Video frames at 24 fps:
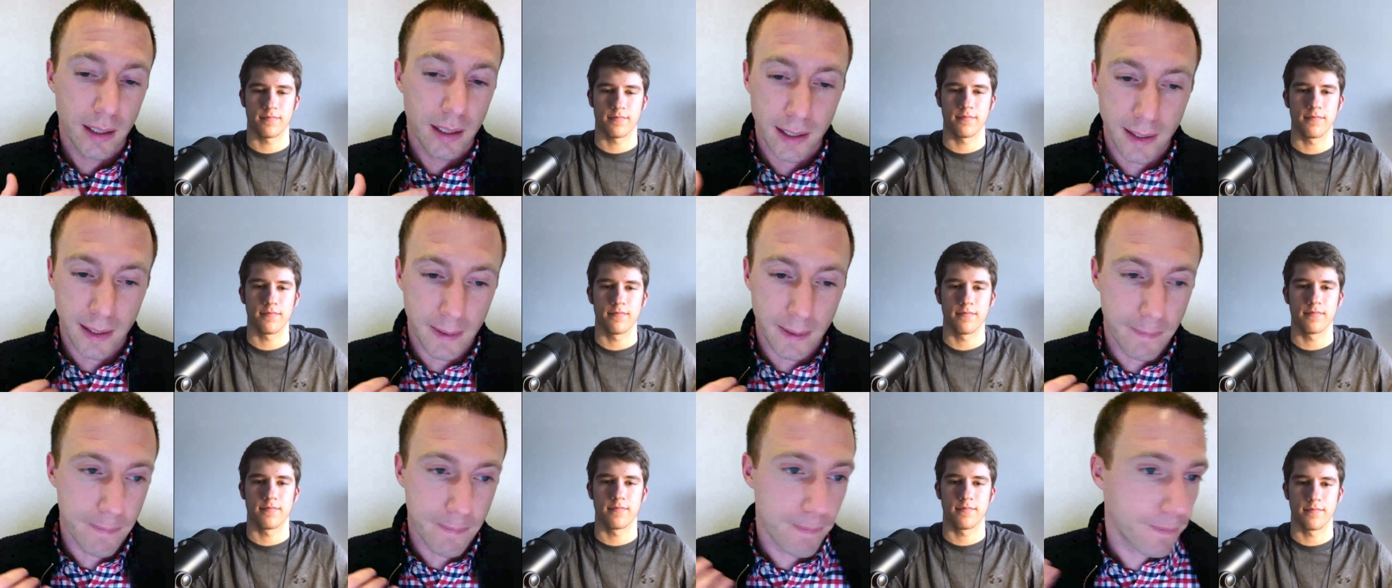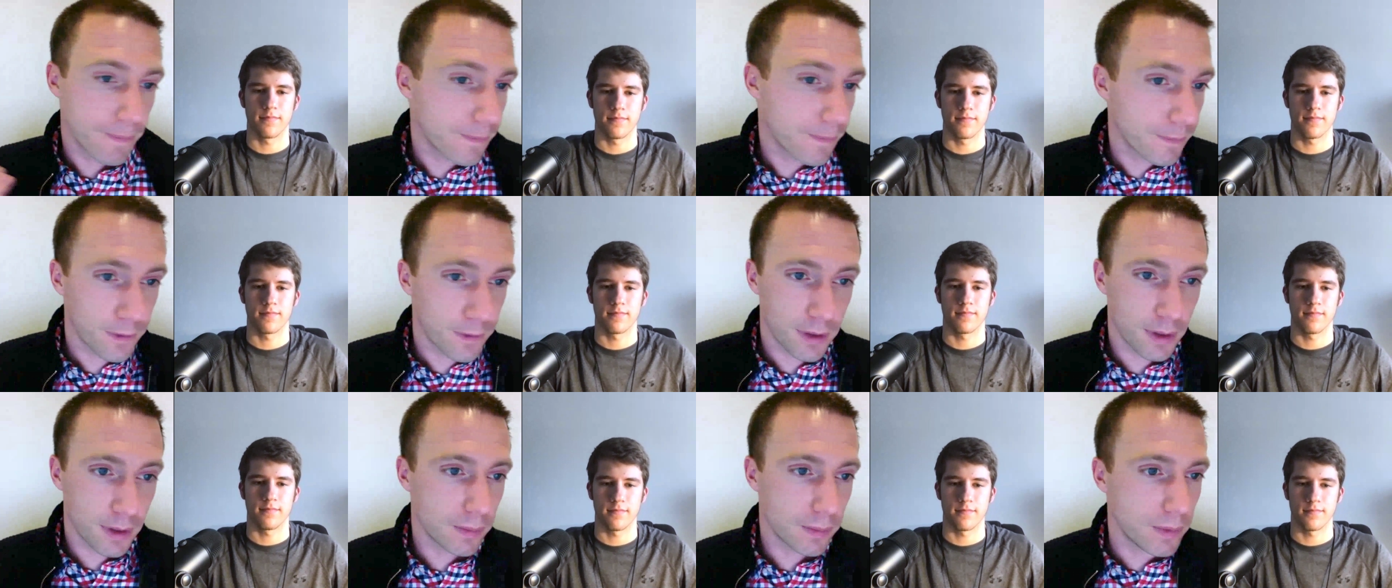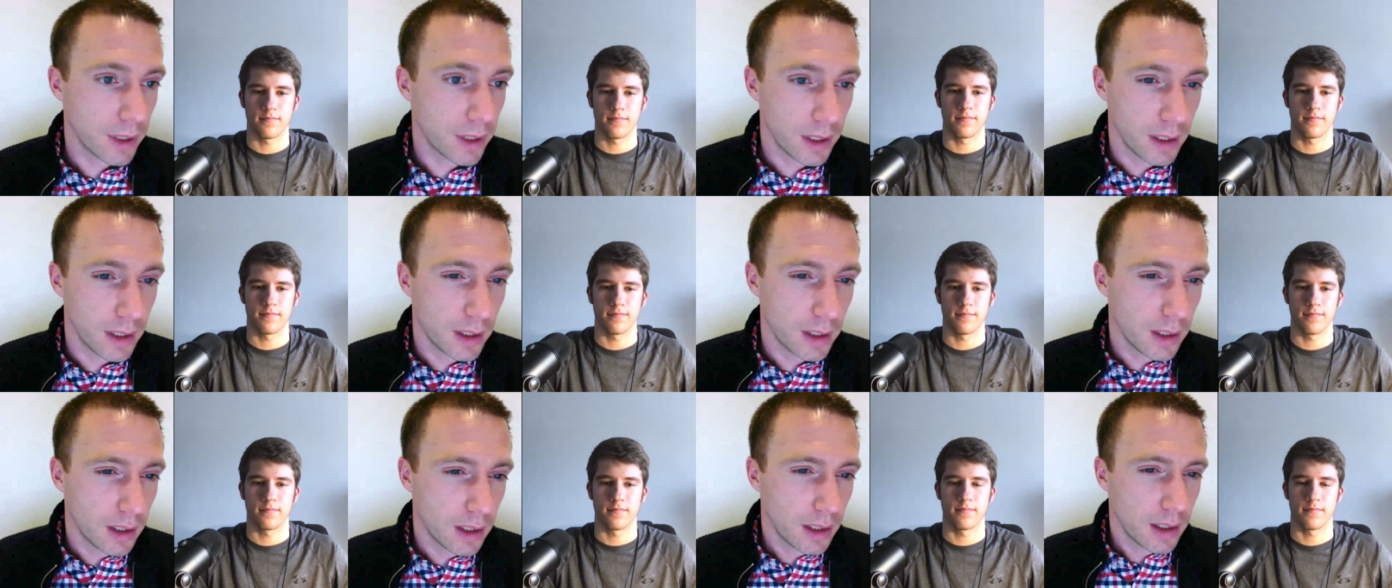Speaker 1: Um, so
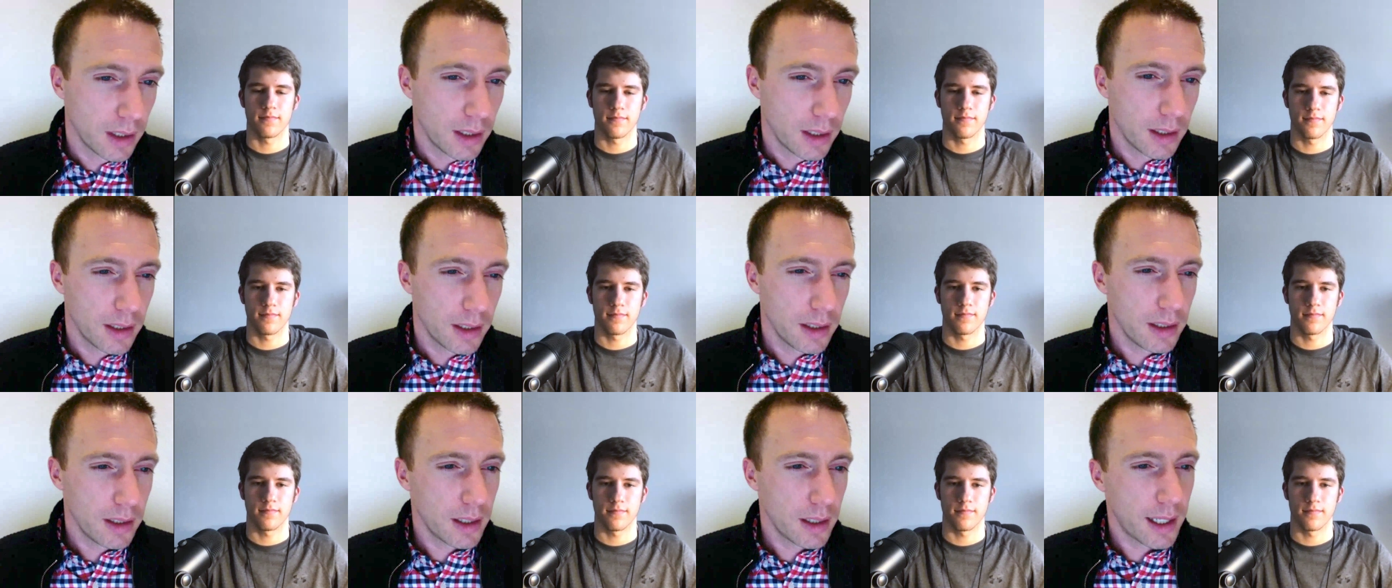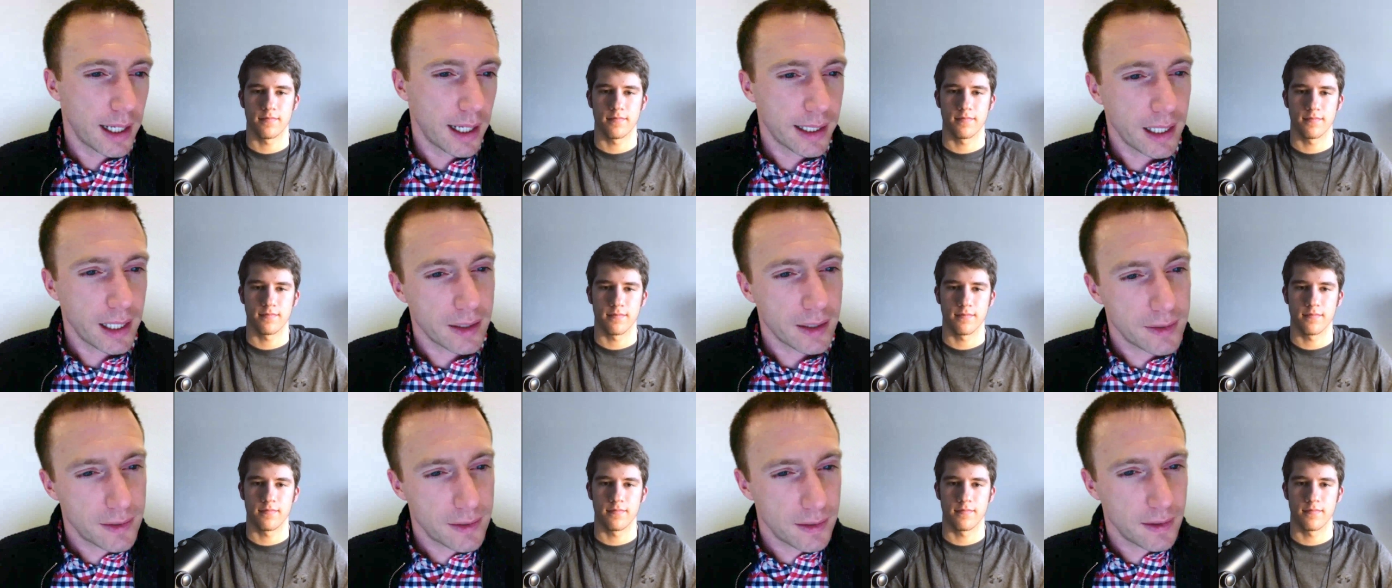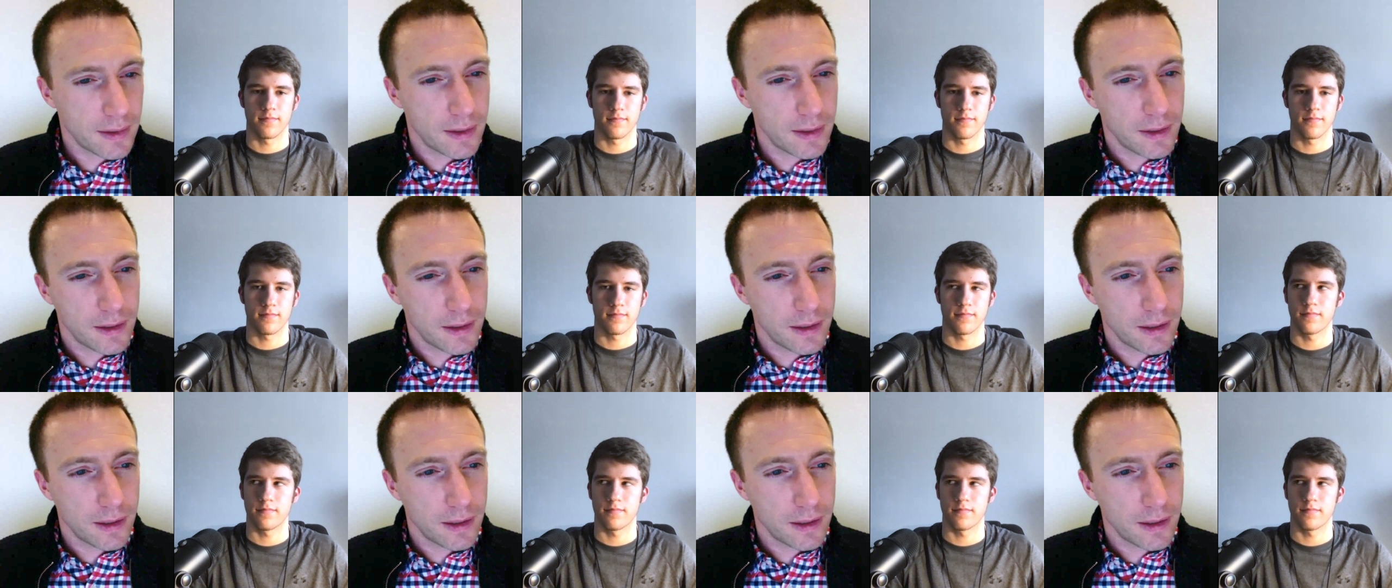I guess